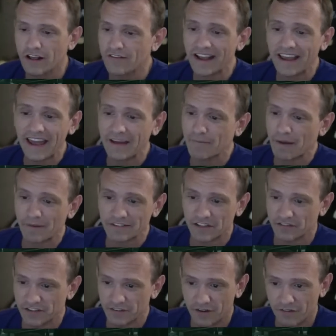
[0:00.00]
I can't make myself
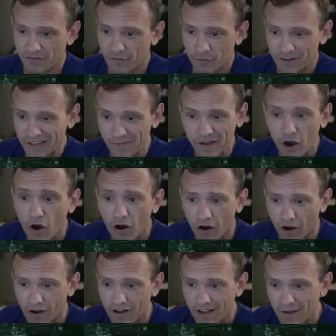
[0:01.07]
sit down to film with TBR,
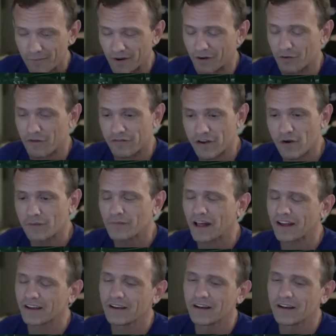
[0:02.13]
but a review, I'm like,